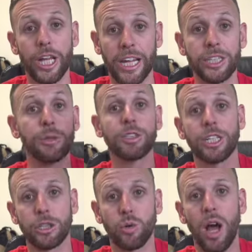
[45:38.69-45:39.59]
And she was going
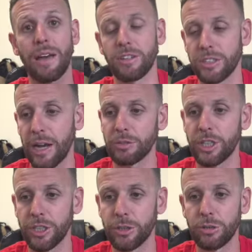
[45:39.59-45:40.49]
to drive because I was
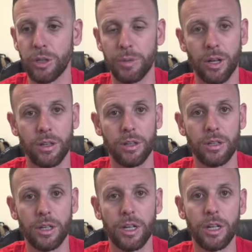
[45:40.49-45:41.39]
going to do something on
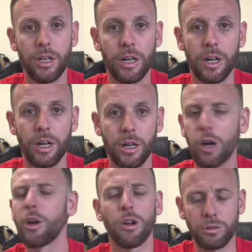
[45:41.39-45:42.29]

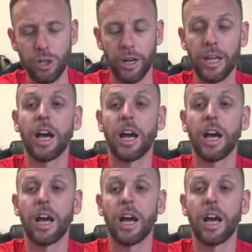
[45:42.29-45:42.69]
the... sorry.